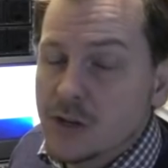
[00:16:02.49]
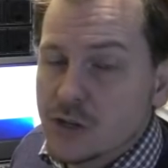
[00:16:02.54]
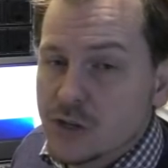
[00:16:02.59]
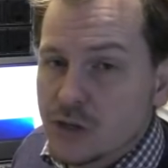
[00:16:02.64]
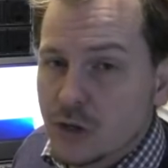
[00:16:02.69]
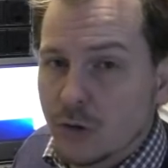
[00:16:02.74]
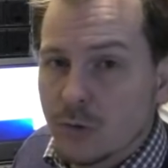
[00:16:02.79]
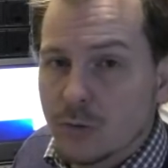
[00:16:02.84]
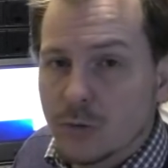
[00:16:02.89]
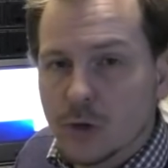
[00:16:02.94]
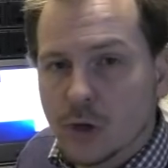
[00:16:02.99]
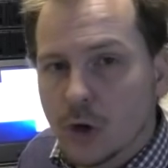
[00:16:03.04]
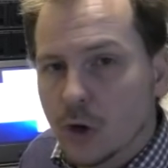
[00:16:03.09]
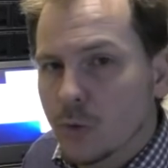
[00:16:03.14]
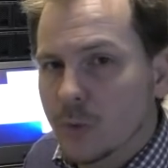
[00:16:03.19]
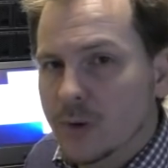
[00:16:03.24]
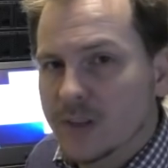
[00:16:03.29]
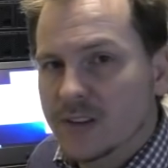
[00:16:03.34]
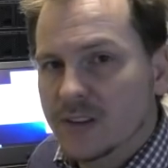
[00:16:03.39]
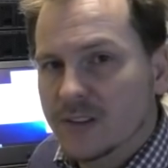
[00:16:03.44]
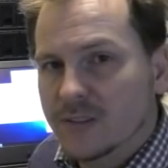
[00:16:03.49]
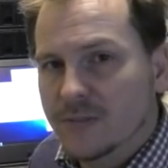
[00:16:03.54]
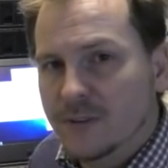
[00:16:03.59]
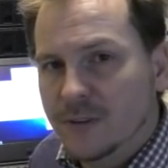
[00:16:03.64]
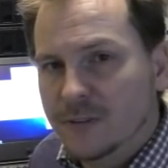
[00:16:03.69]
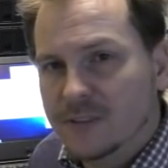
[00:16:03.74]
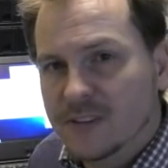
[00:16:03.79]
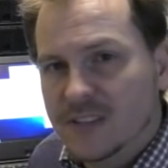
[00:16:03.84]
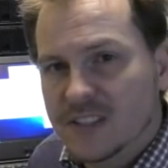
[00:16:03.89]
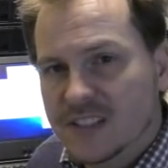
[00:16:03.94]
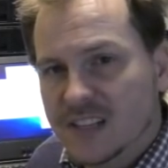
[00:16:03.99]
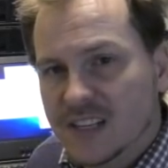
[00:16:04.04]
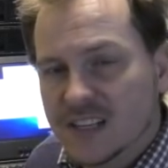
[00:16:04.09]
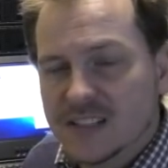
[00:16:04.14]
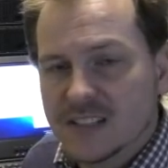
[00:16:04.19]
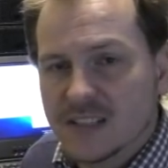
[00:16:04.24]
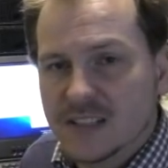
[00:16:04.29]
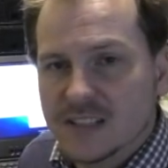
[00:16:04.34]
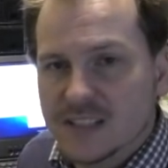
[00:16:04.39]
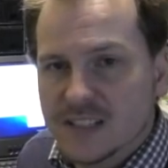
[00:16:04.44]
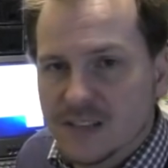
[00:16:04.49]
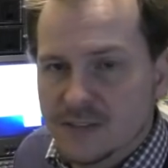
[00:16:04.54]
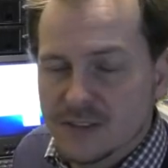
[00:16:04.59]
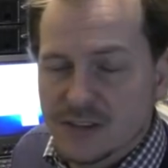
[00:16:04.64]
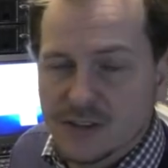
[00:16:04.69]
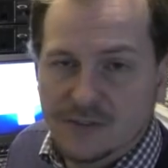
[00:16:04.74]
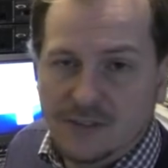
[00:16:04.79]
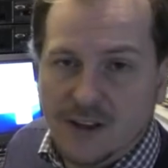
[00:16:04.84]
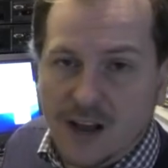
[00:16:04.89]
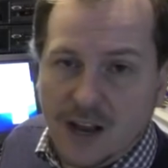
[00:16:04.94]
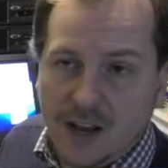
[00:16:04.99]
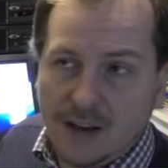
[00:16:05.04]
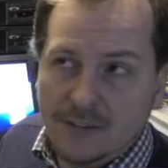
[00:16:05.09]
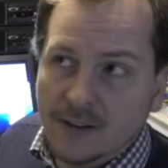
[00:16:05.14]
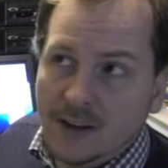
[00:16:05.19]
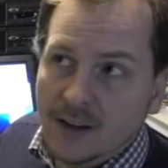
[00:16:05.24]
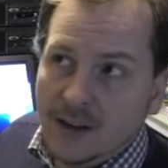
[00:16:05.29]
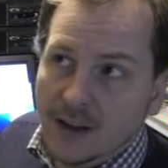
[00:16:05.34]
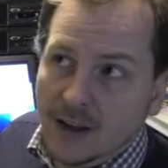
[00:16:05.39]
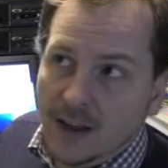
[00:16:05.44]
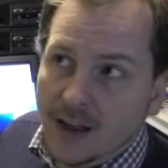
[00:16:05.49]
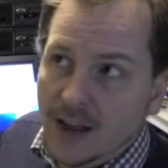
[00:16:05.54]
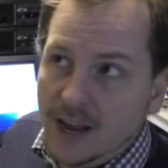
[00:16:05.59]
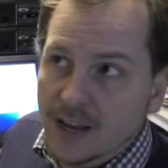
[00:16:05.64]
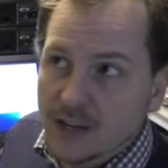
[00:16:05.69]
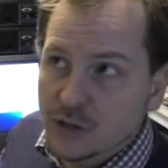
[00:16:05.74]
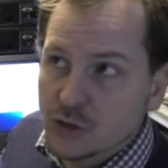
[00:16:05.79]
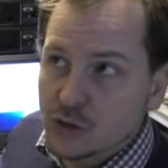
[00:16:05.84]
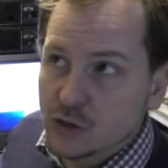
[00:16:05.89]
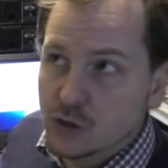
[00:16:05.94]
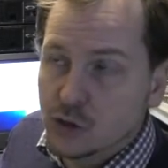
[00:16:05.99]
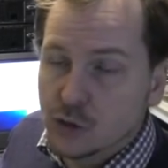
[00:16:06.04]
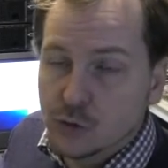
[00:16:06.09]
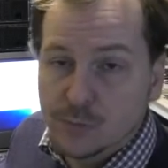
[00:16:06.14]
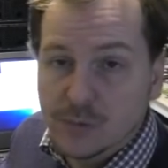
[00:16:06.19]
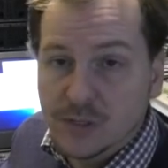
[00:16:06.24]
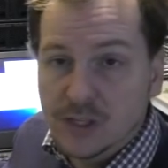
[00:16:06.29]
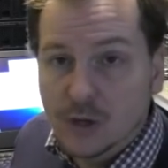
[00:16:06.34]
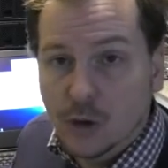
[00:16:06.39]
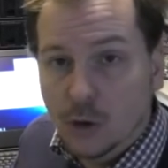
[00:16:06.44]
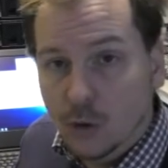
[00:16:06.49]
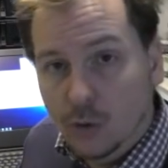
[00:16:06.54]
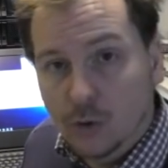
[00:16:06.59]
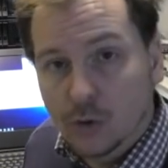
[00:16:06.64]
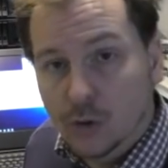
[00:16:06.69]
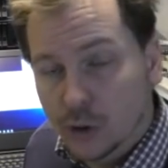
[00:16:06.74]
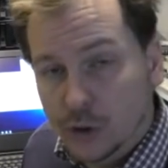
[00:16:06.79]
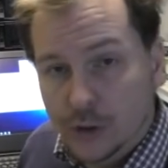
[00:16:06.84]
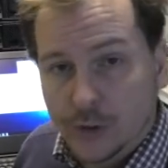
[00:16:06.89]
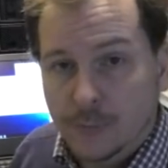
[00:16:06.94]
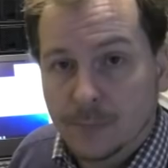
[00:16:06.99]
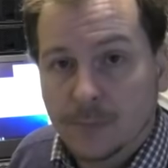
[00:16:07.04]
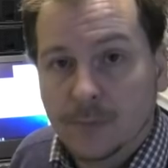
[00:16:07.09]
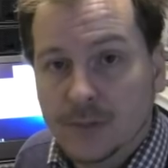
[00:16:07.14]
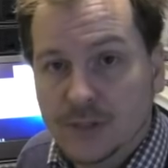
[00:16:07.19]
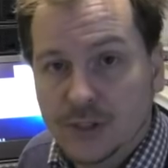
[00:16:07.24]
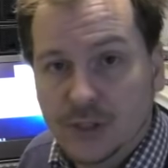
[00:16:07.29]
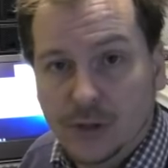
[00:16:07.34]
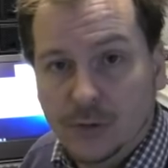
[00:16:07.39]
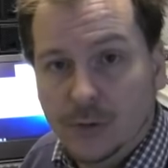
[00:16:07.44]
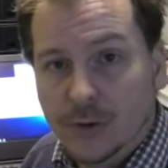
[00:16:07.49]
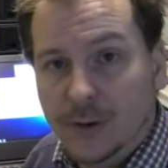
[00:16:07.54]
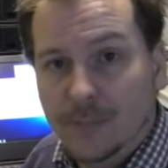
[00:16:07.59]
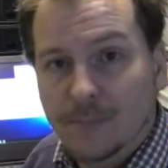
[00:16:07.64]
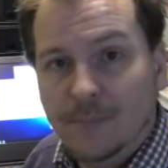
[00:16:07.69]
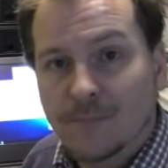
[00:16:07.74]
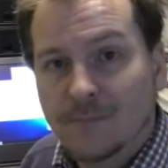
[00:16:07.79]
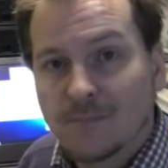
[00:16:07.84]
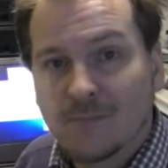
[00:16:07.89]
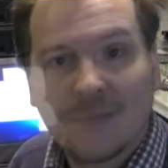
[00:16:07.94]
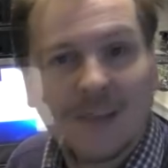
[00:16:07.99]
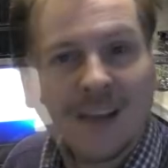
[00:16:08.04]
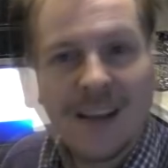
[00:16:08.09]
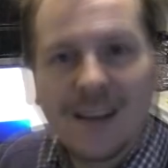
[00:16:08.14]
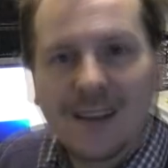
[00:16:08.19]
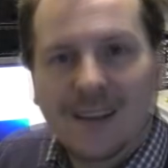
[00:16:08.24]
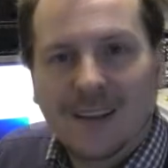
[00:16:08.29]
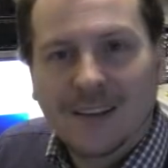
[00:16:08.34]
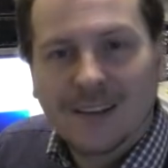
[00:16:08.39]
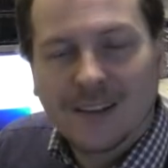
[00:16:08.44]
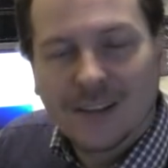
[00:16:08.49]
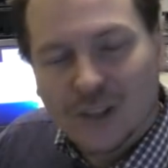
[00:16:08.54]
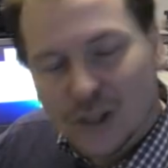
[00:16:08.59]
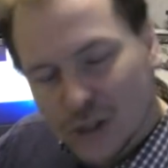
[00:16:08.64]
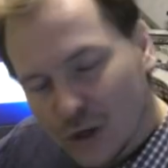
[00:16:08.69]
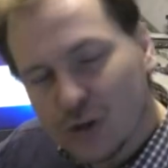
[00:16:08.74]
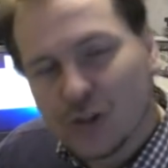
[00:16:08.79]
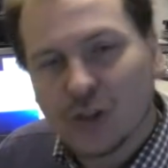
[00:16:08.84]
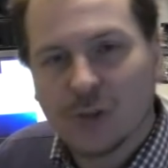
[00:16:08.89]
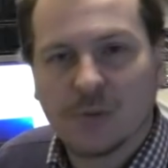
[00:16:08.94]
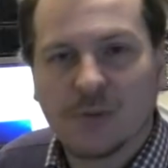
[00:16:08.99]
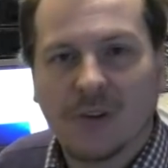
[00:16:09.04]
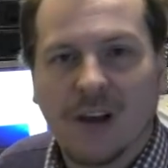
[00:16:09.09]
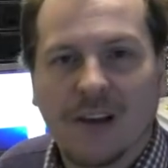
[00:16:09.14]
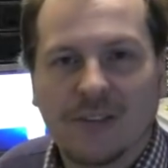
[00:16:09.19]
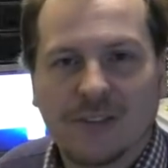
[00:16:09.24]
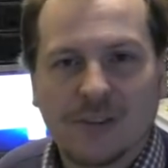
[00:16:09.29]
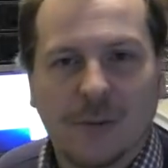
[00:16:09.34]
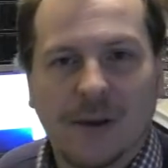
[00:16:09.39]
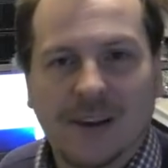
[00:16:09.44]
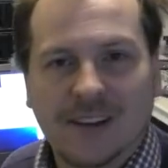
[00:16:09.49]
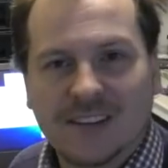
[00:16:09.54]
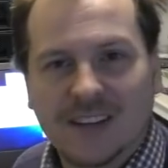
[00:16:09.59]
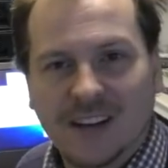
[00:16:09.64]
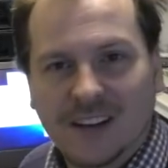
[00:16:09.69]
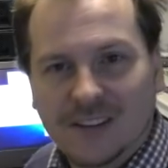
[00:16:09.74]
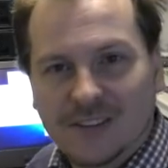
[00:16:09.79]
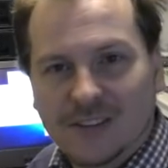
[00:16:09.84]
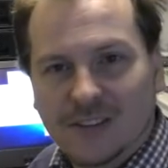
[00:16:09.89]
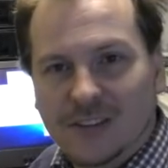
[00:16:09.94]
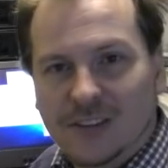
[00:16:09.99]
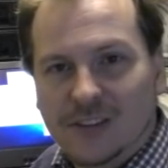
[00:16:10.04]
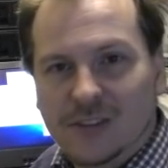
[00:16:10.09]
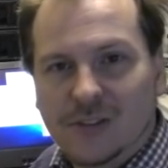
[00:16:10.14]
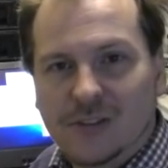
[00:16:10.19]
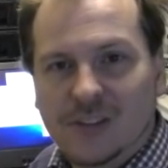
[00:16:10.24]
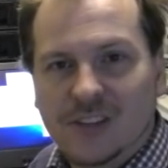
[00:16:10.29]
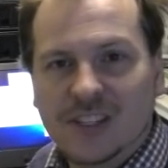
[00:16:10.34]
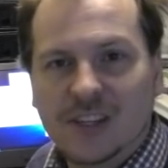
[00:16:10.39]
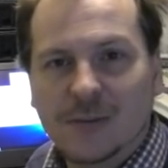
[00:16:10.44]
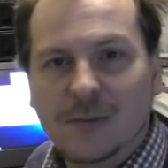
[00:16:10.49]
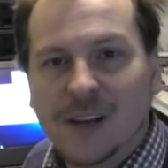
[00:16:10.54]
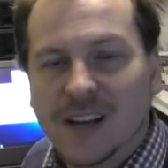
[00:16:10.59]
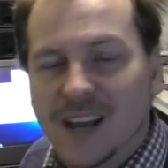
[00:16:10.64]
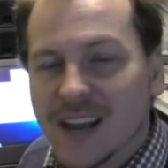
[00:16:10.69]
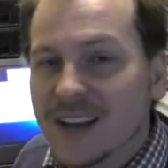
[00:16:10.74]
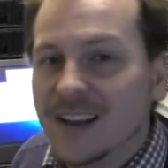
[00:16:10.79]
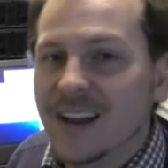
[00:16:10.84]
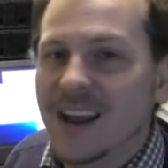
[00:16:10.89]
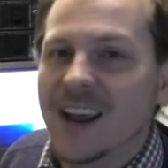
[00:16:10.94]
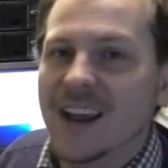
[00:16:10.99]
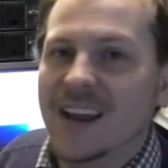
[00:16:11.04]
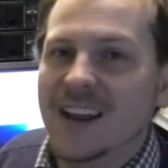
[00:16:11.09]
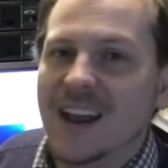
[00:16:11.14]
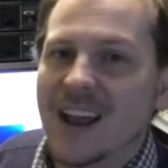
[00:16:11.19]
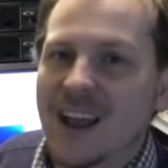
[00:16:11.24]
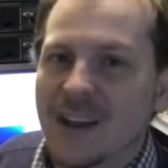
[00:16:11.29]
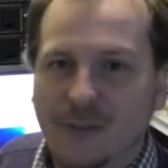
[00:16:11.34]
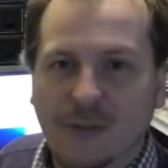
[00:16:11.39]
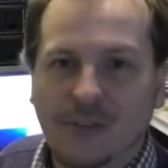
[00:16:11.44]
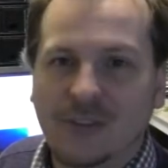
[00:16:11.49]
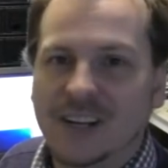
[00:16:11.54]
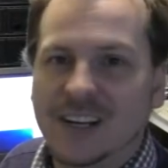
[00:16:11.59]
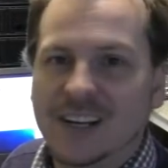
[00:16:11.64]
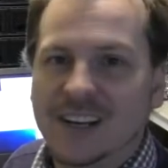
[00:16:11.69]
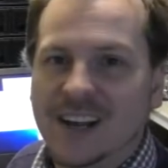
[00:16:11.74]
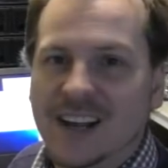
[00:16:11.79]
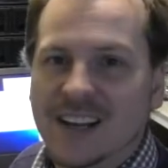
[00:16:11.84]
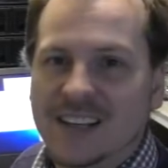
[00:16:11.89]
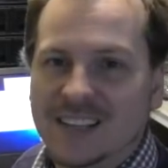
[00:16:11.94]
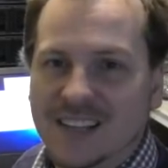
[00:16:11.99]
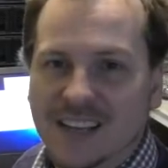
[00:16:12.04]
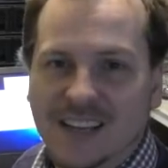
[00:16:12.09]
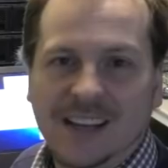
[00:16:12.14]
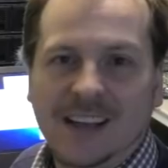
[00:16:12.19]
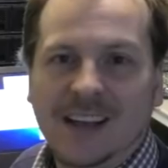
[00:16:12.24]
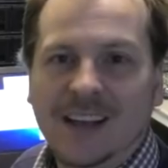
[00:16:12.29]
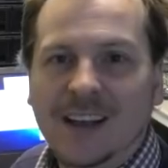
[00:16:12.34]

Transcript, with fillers: So go with the 5675 and you should be all good. So um, do subscribe to my channel so that you can see me again and have a really nice day.